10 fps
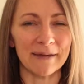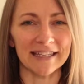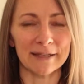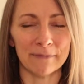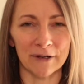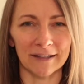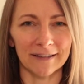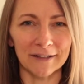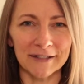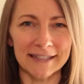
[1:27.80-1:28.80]
makes the milk a
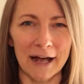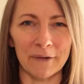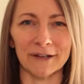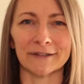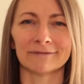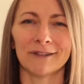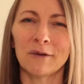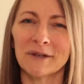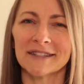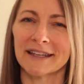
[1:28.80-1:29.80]
little sour,
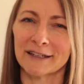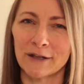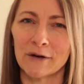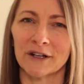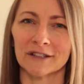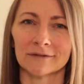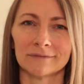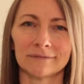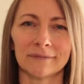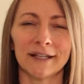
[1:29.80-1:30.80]
almost like a yogurt.
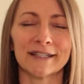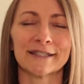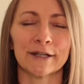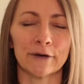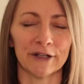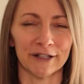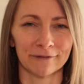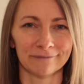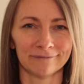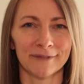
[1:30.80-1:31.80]
It's so good.
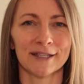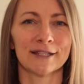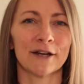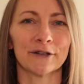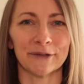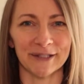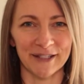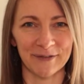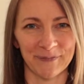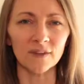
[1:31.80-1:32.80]
Sehr gut.
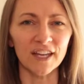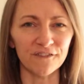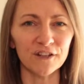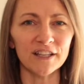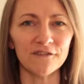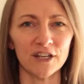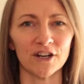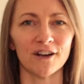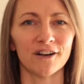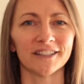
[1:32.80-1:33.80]
If you live near
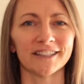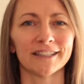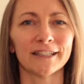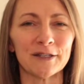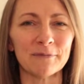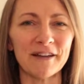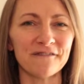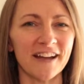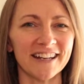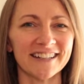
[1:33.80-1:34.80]
an Aldi, you might
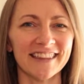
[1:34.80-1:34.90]
find